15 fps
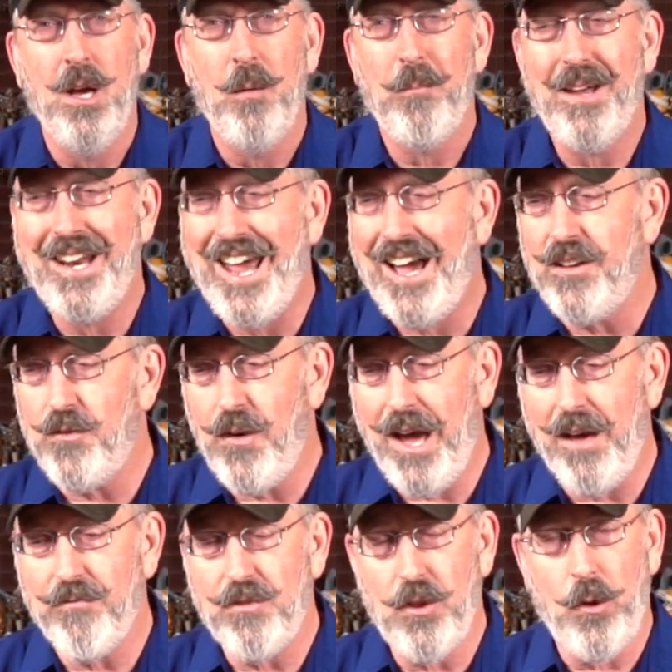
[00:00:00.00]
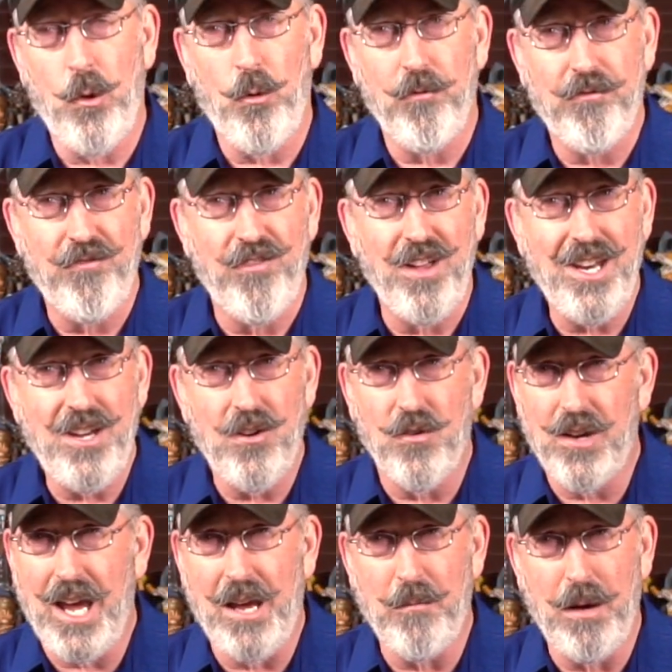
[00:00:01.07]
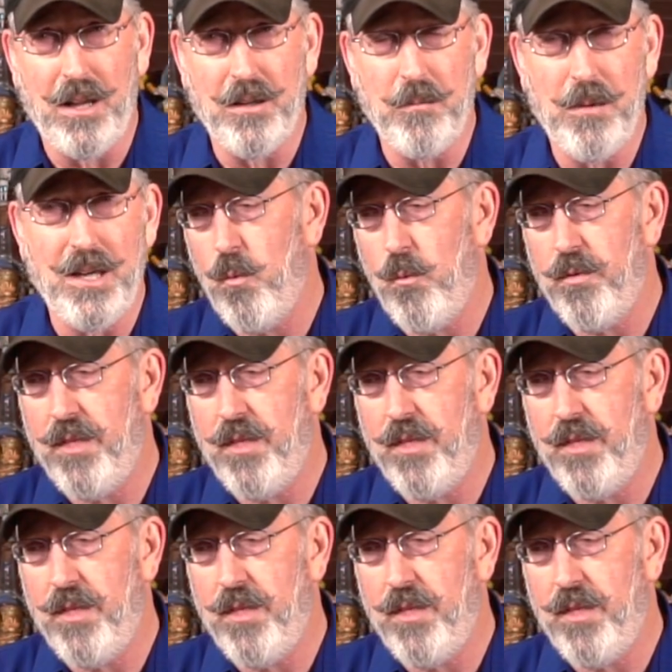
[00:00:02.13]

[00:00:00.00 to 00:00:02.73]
but now you have the whole video game element